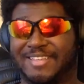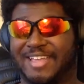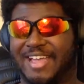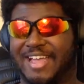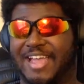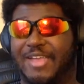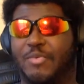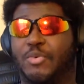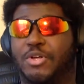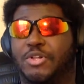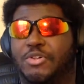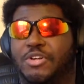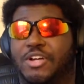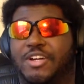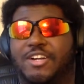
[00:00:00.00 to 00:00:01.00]
I
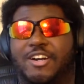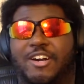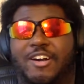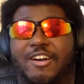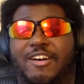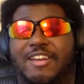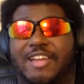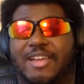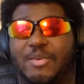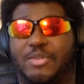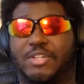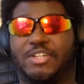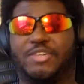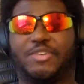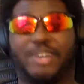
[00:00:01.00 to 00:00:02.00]
will concur and I
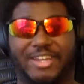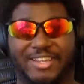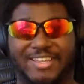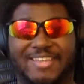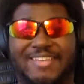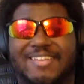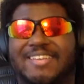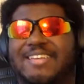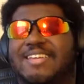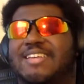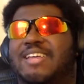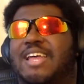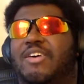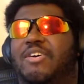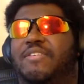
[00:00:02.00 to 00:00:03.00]
will agree.
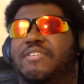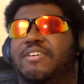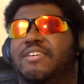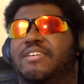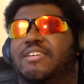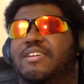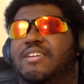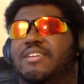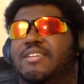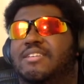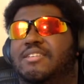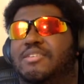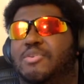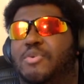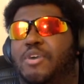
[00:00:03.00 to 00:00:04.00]
However,
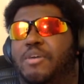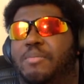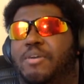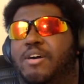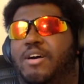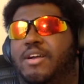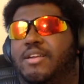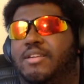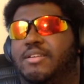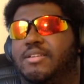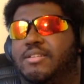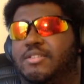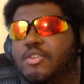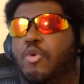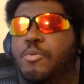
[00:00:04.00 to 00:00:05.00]
you are upon
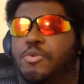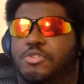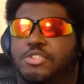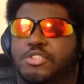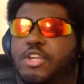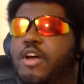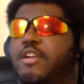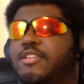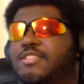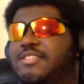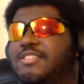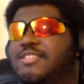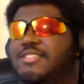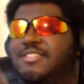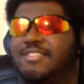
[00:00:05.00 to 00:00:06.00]
noble
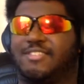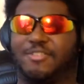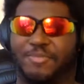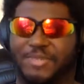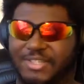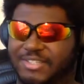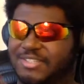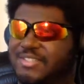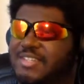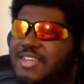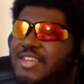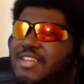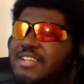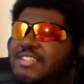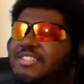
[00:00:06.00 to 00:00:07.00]
status. You must
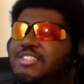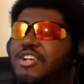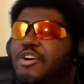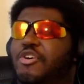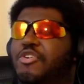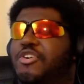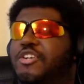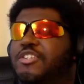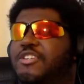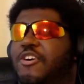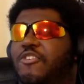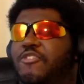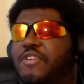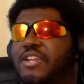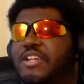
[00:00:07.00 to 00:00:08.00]
show
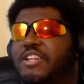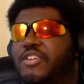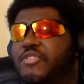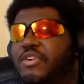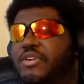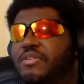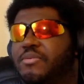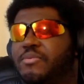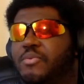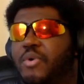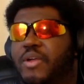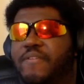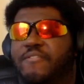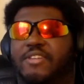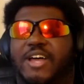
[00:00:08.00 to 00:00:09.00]
yourself in a different
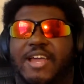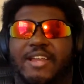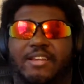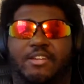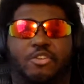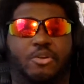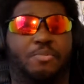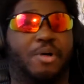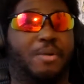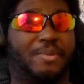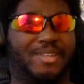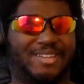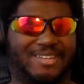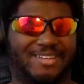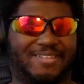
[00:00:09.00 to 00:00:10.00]
way of light to the
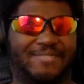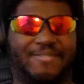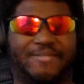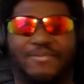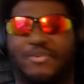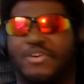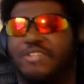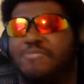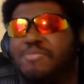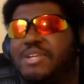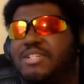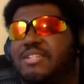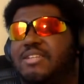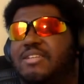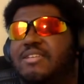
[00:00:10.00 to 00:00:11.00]
public. Of course,
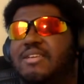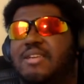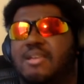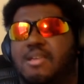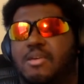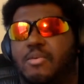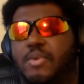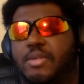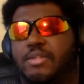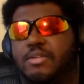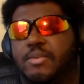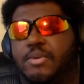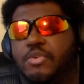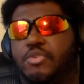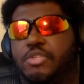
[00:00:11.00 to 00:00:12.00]
especially when
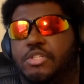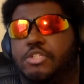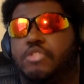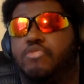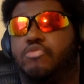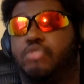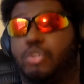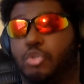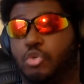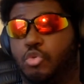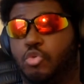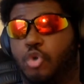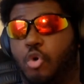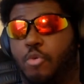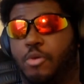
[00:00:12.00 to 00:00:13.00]
someone who's a true
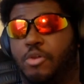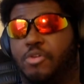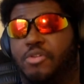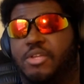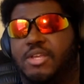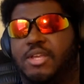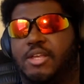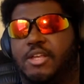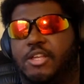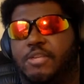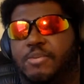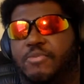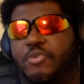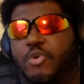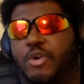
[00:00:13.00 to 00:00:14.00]
noble is
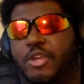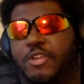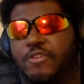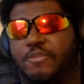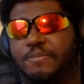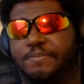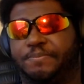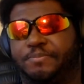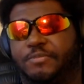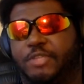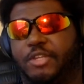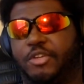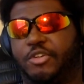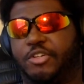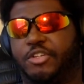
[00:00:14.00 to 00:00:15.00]
before you
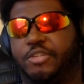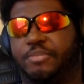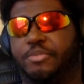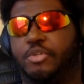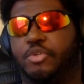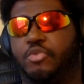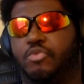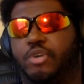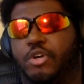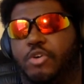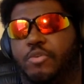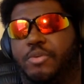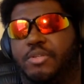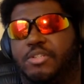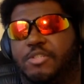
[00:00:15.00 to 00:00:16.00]
and you're just blue
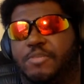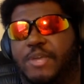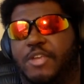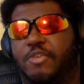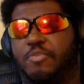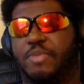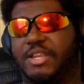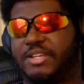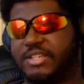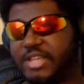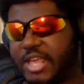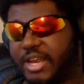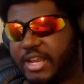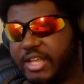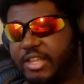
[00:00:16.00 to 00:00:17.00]
robe. Despite you being
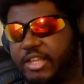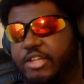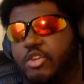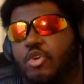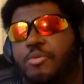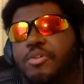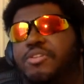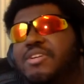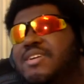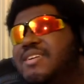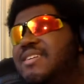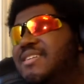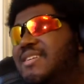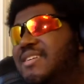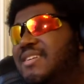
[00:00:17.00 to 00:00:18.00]
technically a noble,
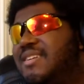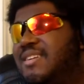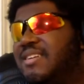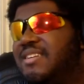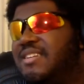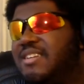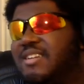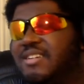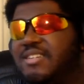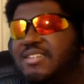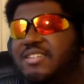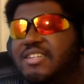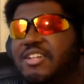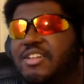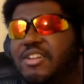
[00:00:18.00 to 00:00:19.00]
you're
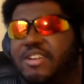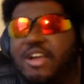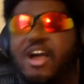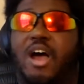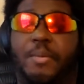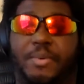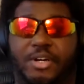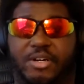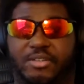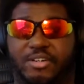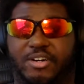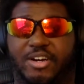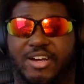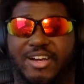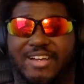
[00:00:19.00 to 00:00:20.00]
still a commoner in
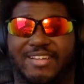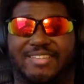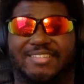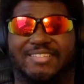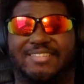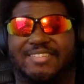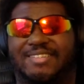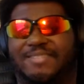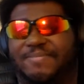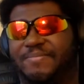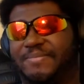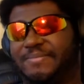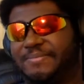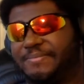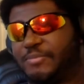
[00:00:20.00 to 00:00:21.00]
their eyes.
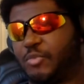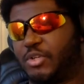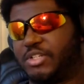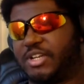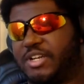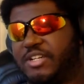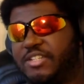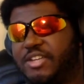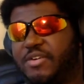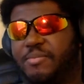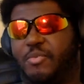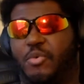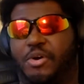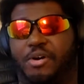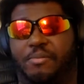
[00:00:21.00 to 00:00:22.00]
Which I discovered
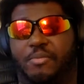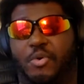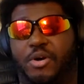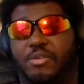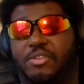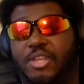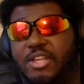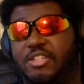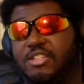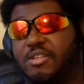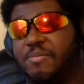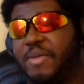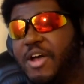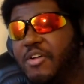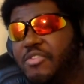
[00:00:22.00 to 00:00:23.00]
more and more things
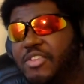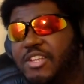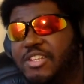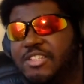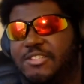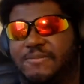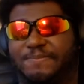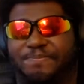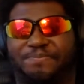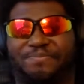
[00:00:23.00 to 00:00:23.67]
about this.